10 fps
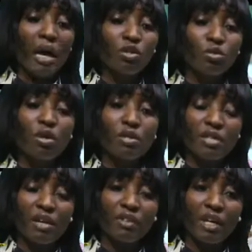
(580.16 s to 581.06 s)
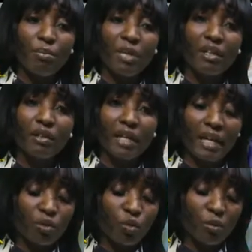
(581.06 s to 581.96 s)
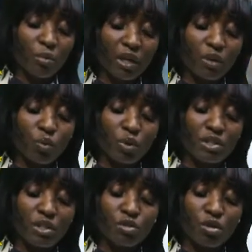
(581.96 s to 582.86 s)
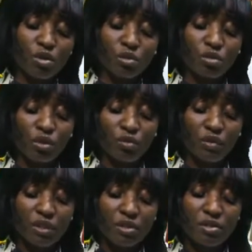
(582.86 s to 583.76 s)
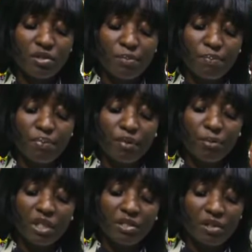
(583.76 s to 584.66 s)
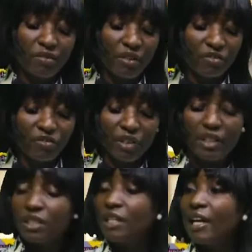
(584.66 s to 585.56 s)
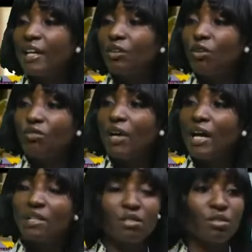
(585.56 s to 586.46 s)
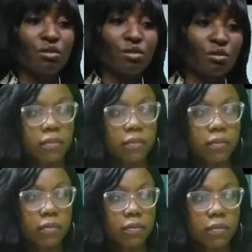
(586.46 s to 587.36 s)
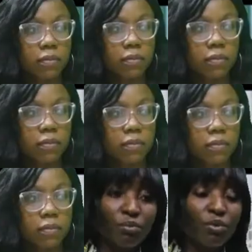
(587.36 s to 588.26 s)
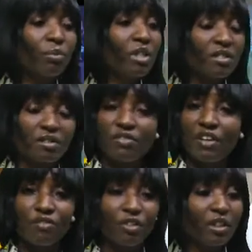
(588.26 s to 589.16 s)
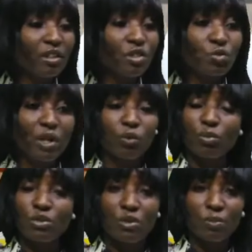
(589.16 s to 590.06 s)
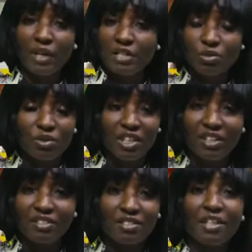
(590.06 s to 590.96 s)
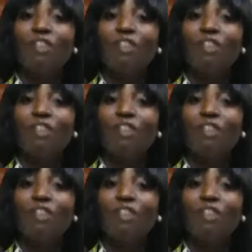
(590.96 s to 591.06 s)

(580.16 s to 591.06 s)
I also observe that men like women with a touch of this primitive and village kind of attitude. Primitive and village. This one, you'll be surprised to hear this.